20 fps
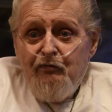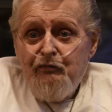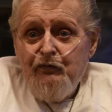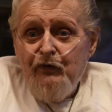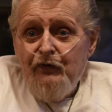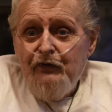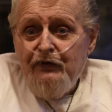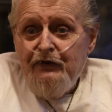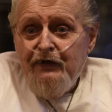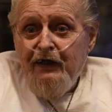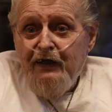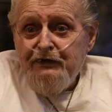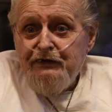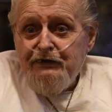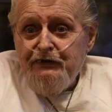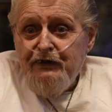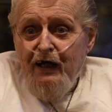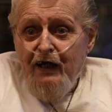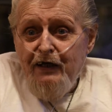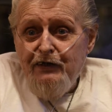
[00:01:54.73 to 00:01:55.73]
the next
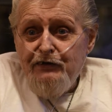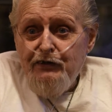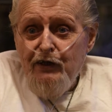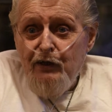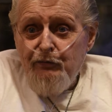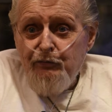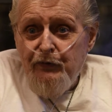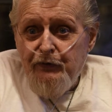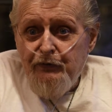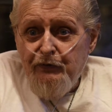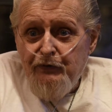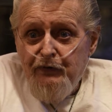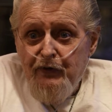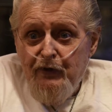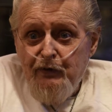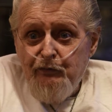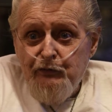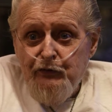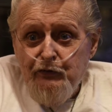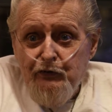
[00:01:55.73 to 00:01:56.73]
size up in
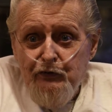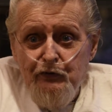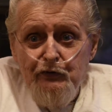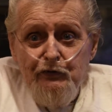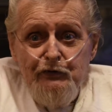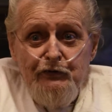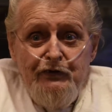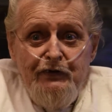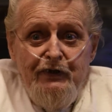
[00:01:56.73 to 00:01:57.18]
thumb screws,